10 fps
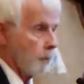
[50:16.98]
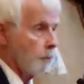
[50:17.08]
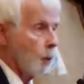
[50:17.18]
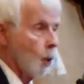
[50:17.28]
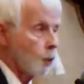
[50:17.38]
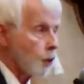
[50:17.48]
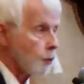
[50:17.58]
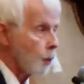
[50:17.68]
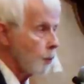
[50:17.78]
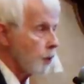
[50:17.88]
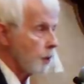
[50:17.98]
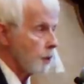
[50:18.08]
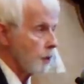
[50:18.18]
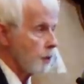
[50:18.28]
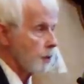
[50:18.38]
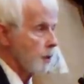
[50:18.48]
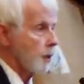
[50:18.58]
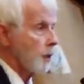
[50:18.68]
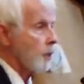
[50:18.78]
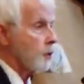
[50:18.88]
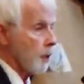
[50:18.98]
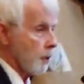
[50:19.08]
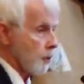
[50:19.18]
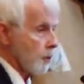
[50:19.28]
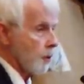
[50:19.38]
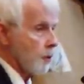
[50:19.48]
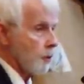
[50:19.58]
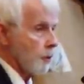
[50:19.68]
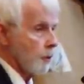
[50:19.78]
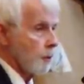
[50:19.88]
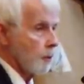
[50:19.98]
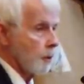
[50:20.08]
Moses wrote Genesis, and Genesis is true.